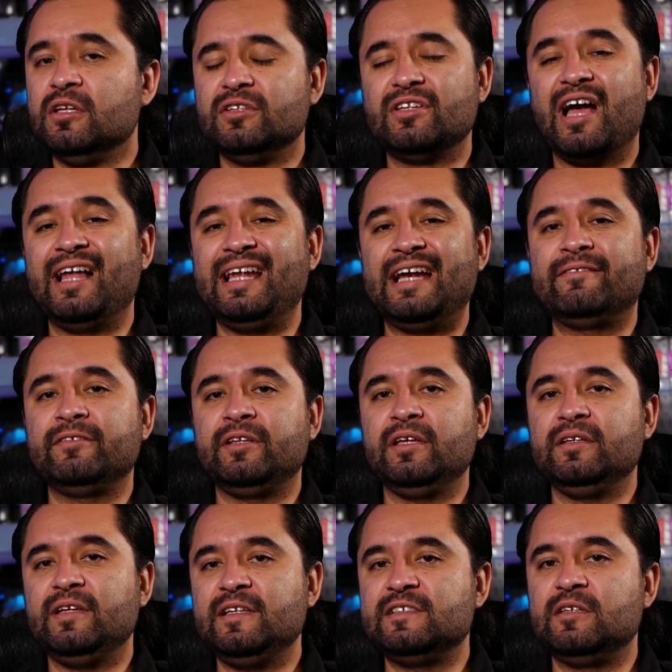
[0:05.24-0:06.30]
Not
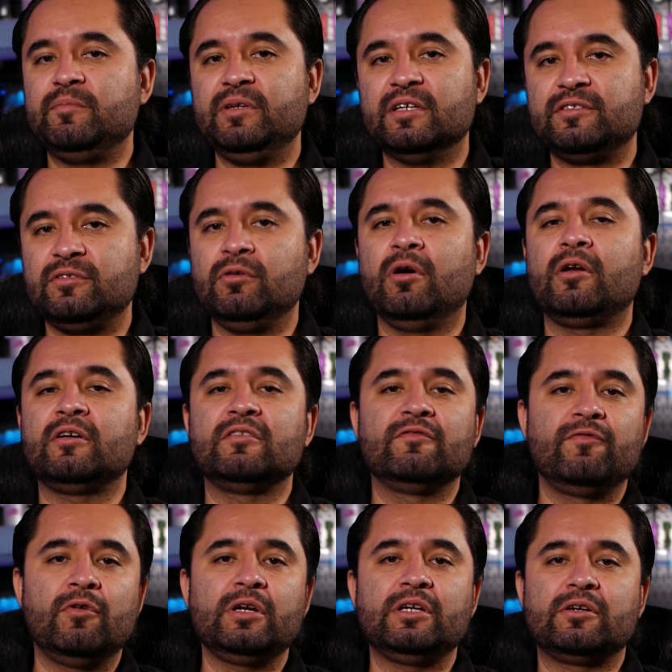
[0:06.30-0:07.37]
everything needs to be a
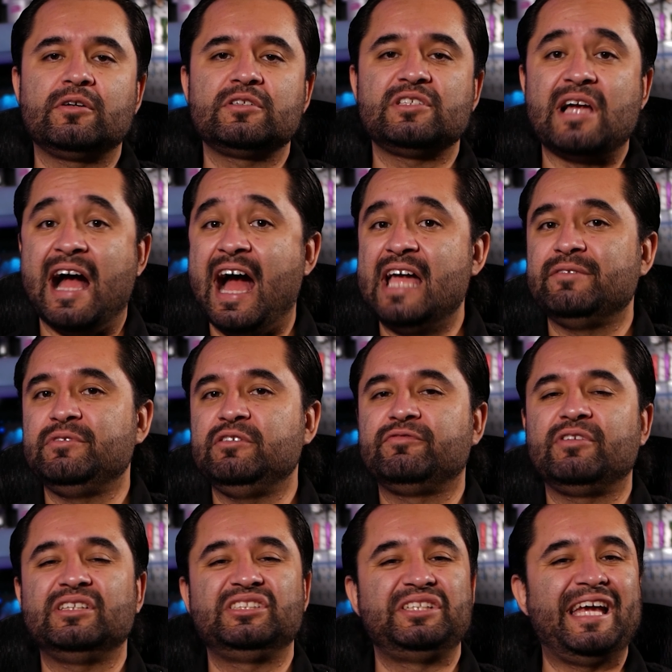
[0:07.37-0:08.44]
240Hz high
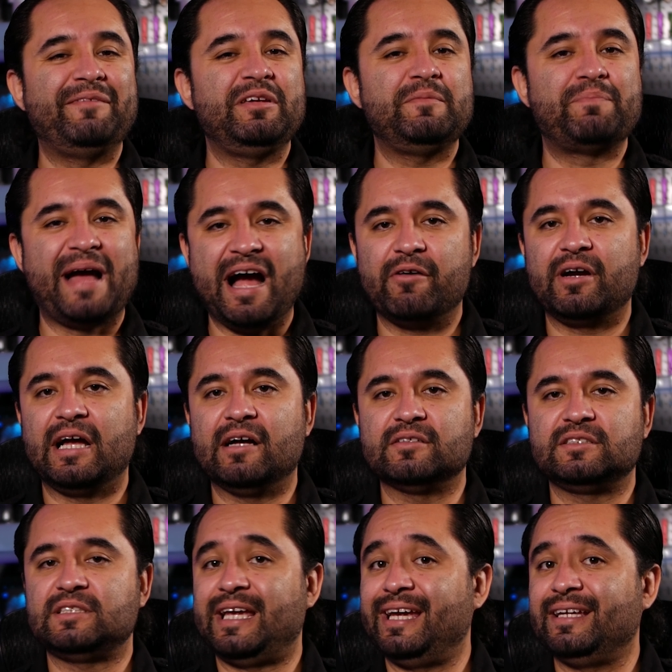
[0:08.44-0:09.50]
refresh gaming
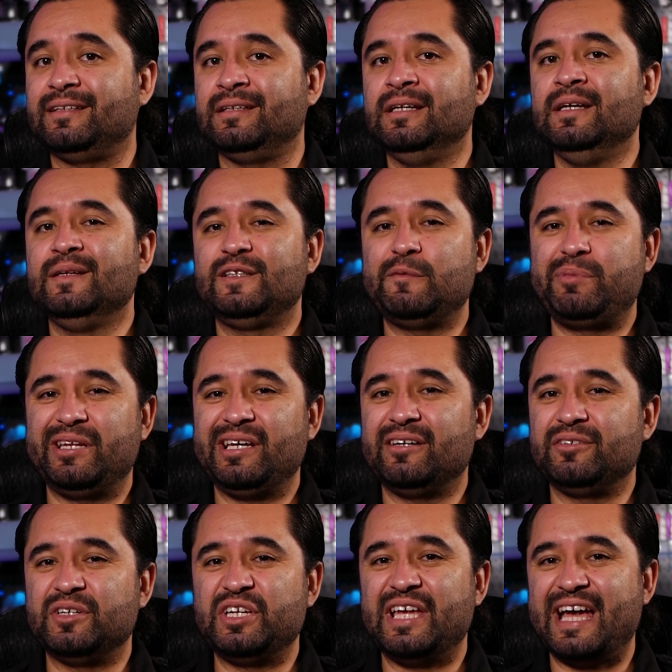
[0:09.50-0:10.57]
powerhouse, and depending
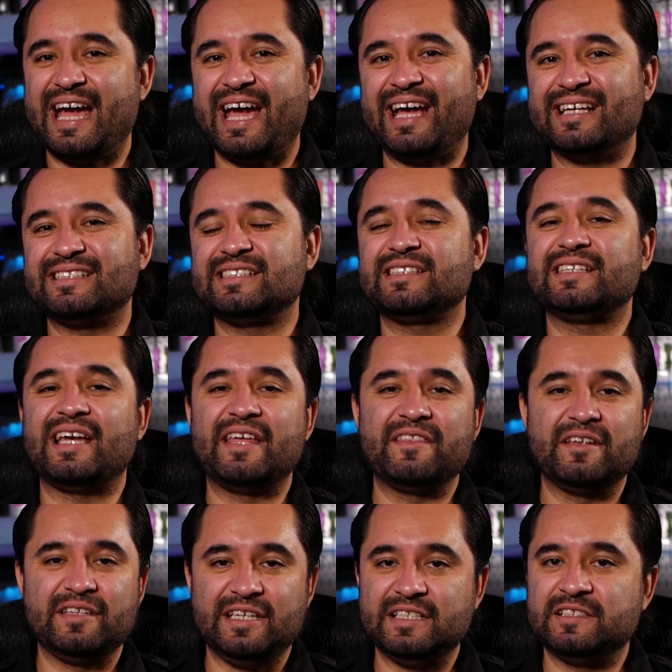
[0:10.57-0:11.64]
on who you ask and
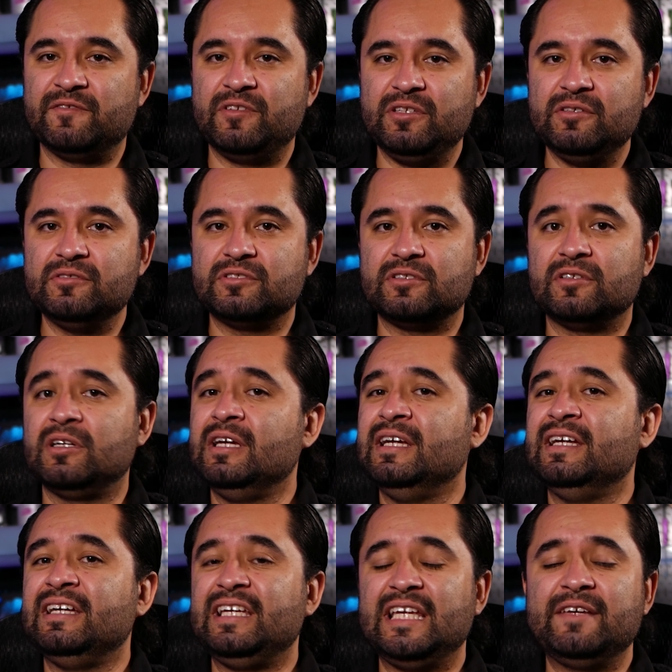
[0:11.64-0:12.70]
the needs of the user,
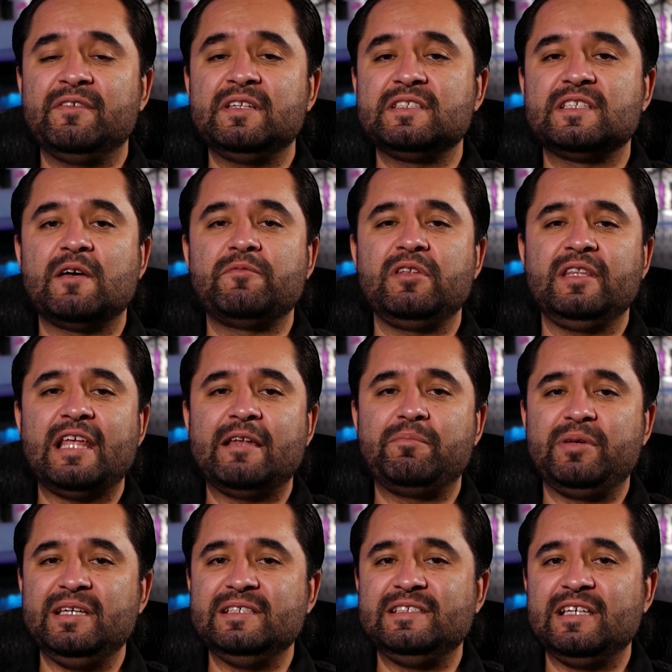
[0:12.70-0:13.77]
even something that
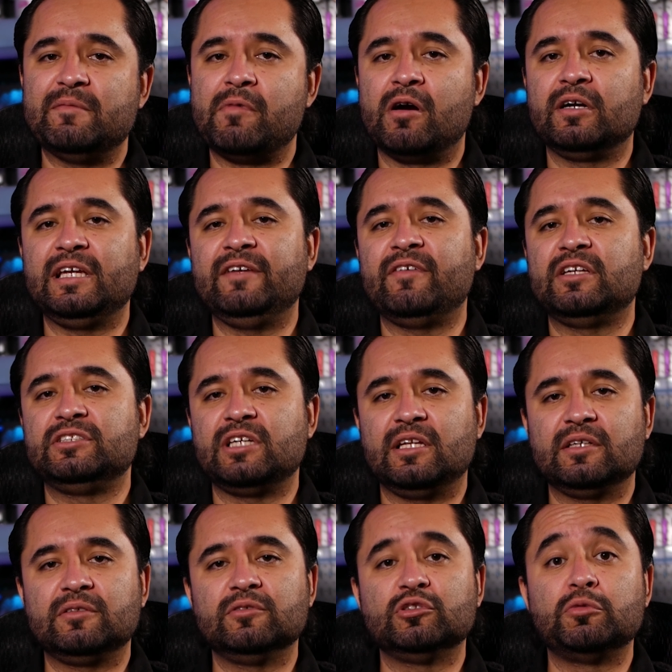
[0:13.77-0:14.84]
PCMR
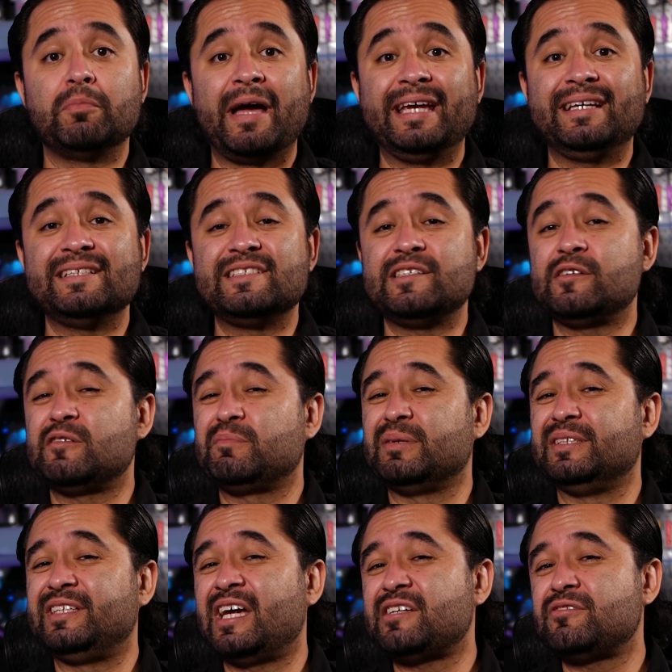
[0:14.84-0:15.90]
evangelicals might consider
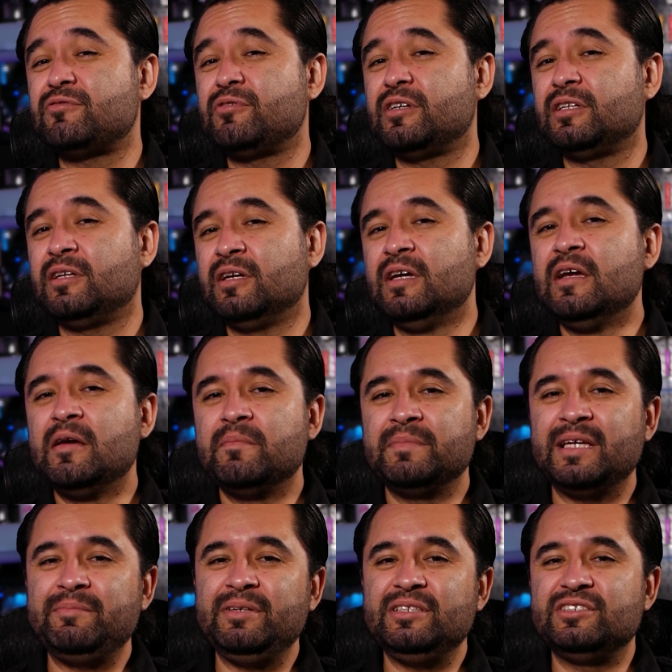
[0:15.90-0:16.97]
pedestrian
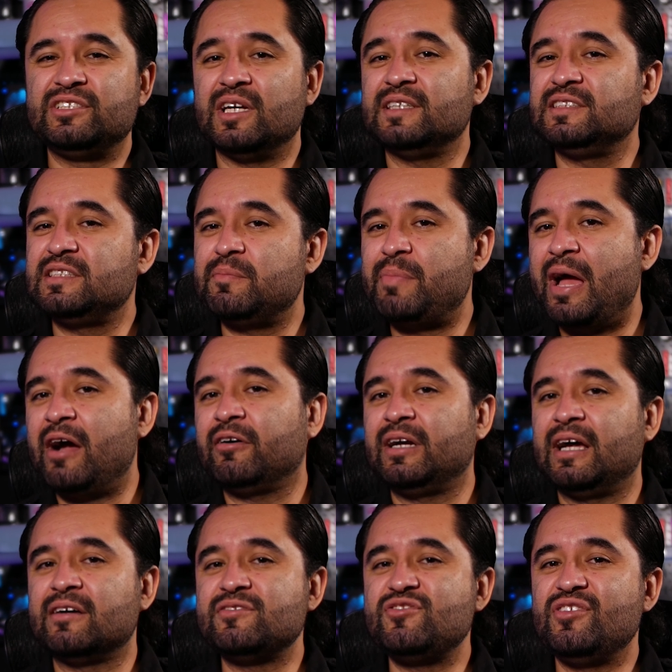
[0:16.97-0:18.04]
may be just the
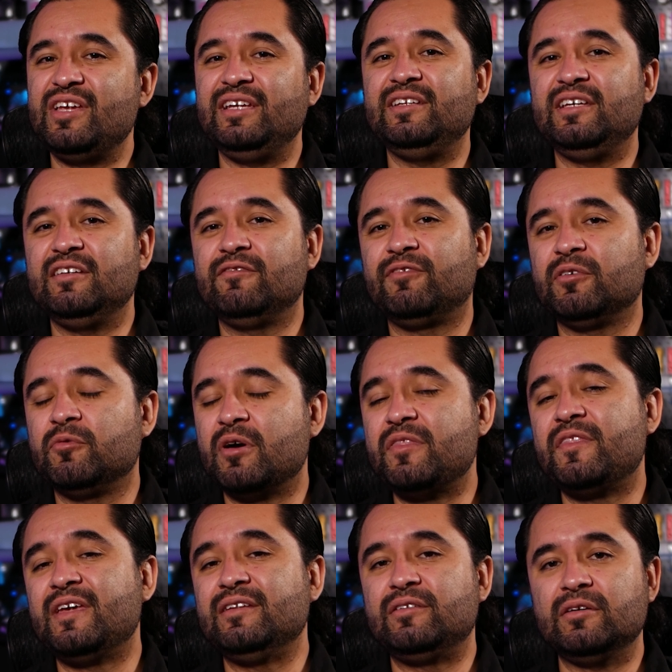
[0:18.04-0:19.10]
powerhouse they need for what
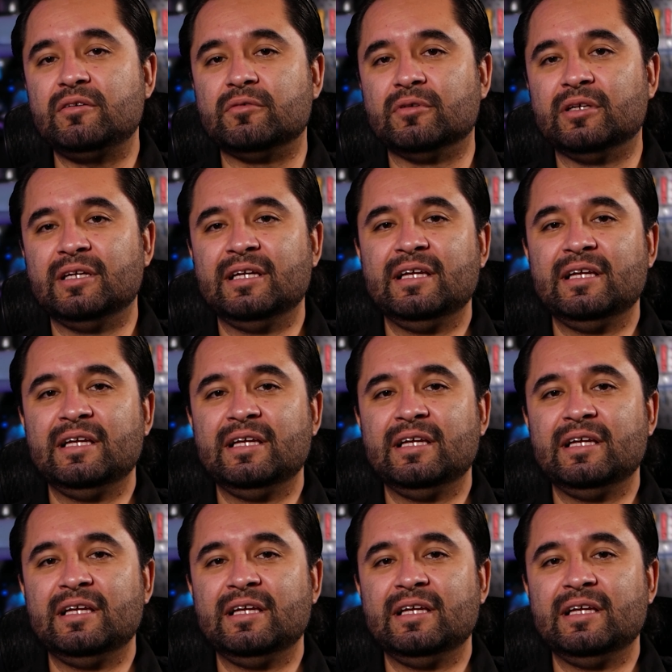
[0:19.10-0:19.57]
they do.